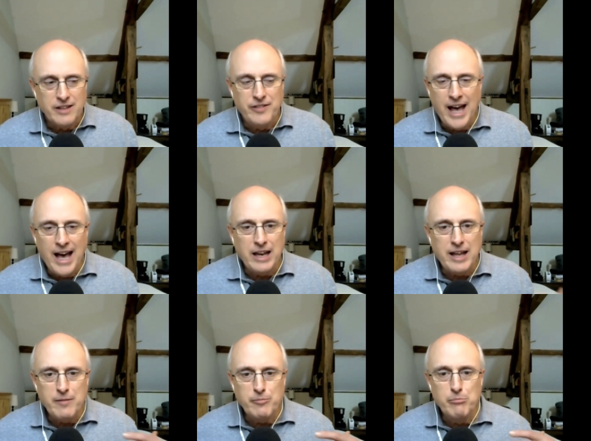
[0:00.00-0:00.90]
that
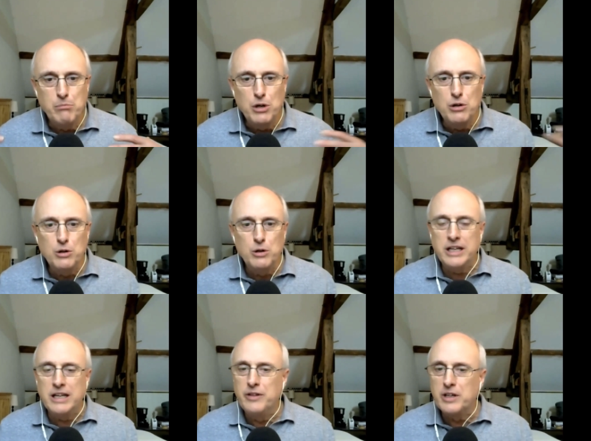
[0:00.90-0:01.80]
mood
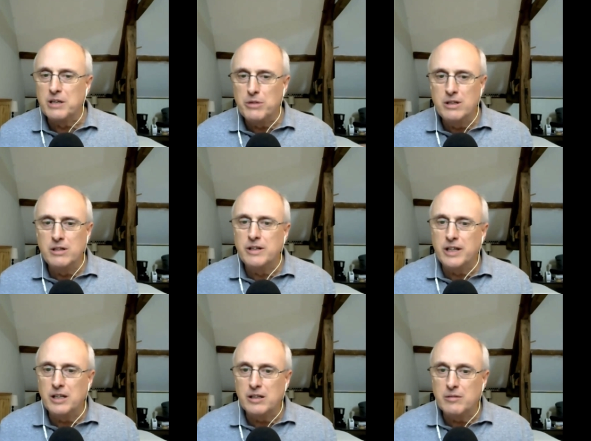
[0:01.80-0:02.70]
in the
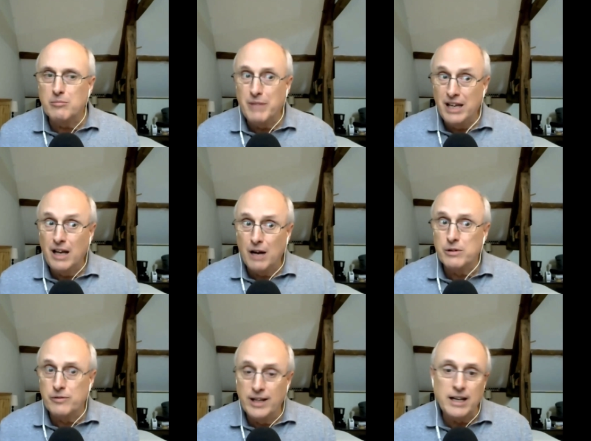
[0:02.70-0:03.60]
community may not
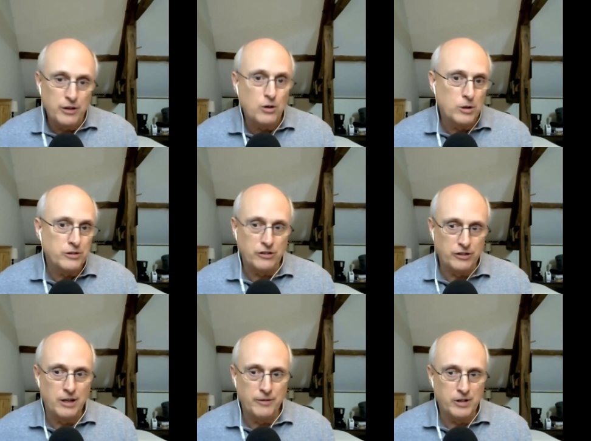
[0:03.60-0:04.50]
reflect the course
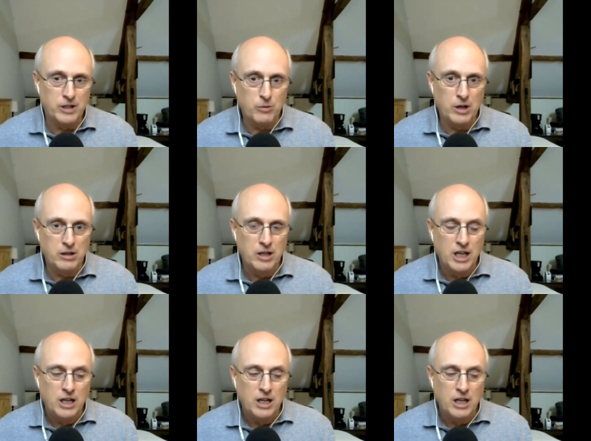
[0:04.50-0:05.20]
itself very well.